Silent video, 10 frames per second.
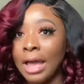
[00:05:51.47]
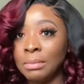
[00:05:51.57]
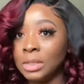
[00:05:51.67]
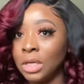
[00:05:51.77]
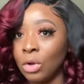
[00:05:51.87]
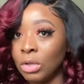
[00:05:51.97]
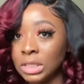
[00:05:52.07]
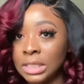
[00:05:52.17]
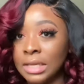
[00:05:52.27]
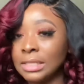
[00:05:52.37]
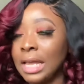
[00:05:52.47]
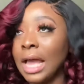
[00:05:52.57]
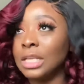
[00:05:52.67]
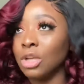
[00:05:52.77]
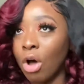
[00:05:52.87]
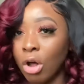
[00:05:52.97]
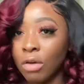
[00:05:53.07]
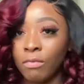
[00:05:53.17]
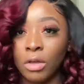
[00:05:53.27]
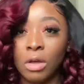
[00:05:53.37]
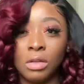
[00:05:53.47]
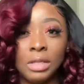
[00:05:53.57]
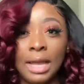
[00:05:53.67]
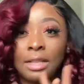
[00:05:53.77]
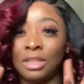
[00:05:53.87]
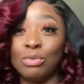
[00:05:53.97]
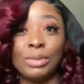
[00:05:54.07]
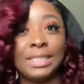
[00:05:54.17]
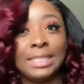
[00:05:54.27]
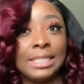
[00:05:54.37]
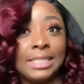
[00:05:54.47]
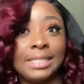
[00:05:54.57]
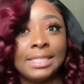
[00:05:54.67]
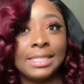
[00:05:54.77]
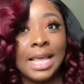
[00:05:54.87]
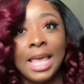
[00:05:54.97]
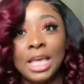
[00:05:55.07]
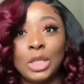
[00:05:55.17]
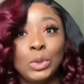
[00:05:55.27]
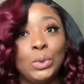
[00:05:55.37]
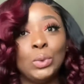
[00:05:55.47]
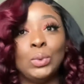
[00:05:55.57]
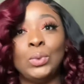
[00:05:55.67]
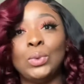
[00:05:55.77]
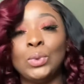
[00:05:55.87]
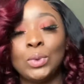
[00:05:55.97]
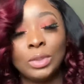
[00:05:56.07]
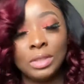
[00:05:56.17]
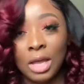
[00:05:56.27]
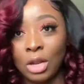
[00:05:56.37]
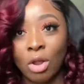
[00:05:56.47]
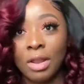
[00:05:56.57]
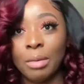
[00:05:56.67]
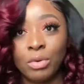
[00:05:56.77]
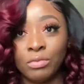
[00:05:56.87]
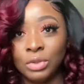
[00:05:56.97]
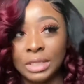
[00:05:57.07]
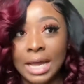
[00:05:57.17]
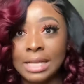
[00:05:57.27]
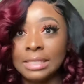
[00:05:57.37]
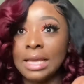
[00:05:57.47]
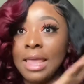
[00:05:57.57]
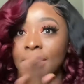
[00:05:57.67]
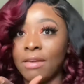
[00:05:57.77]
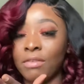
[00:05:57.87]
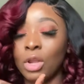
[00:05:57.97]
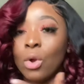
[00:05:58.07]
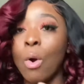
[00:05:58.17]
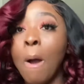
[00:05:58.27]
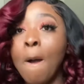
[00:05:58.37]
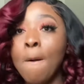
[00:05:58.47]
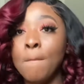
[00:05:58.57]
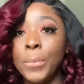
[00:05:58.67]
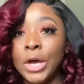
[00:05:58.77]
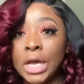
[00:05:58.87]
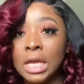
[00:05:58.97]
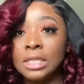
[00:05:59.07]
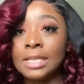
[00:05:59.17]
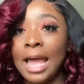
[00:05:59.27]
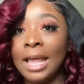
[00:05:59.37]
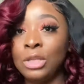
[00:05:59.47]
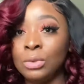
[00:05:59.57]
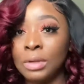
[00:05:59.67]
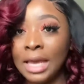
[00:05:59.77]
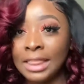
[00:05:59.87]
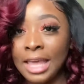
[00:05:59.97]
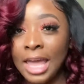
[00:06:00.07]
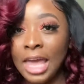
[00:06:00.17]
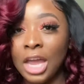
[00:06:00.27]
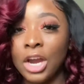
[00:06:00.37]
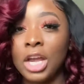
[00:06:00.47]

I'm saying all these things. It has all of the the receipts, the juice, and all that beautiful jazz in that video. But I do like the hair.